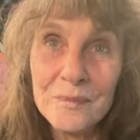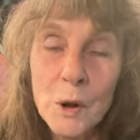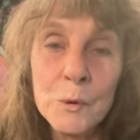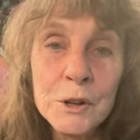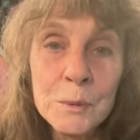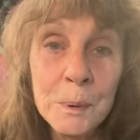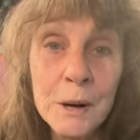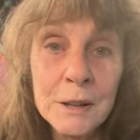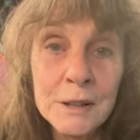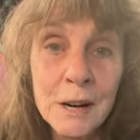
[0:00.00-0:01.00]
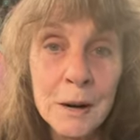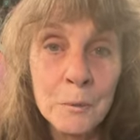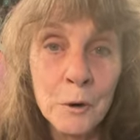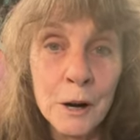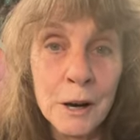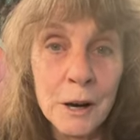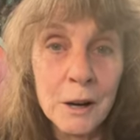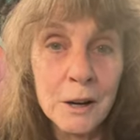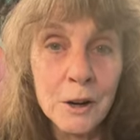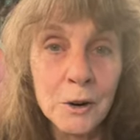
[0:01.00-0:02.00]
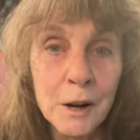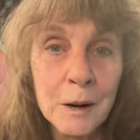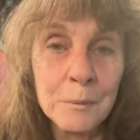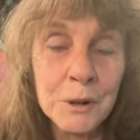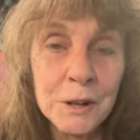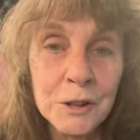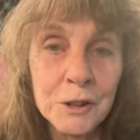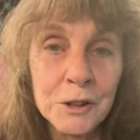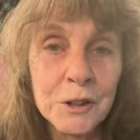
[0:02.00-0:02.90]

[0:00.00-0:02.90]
once upon a time, Ray, you came to this